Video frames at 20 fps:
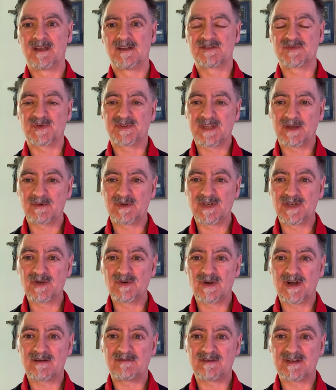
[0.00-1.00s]
So what they would
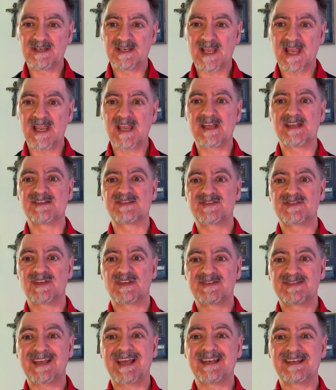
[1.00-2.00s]
do every day is
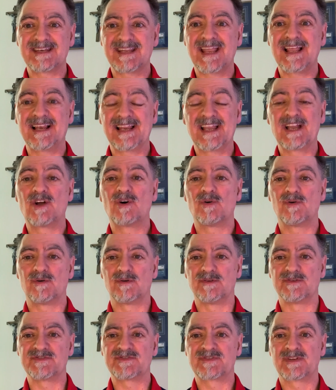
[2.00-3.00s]
set daily
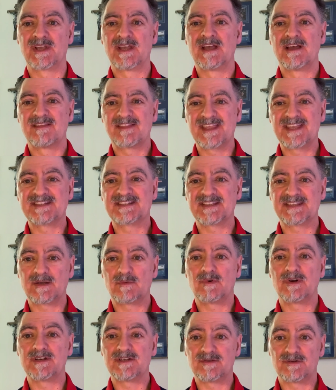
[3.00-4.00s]
goals, things that they
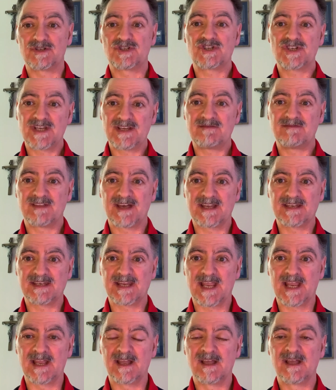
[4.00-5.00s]
want to achieve that
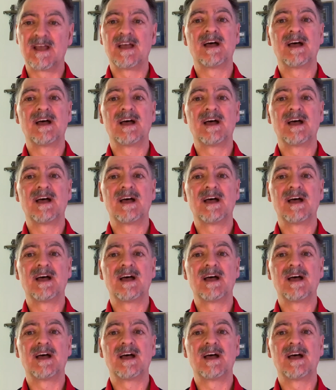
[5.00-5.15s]
day.